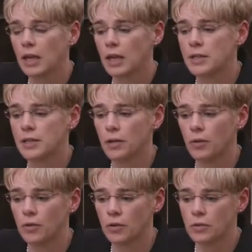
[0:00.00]
And
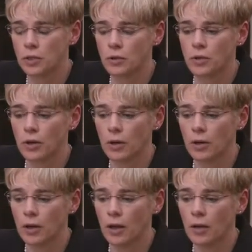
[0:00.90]
so those children
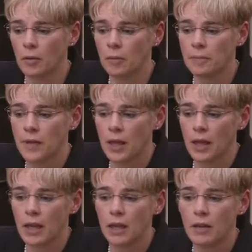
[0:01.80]
are
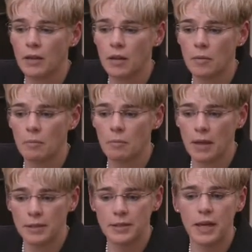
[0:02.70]
in the
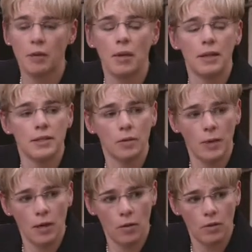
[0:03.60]
MEDS database, and
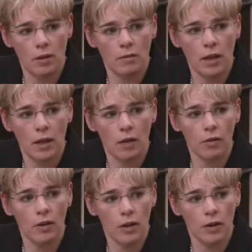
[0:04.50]
we know that they
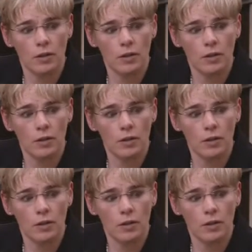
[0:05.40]
are there.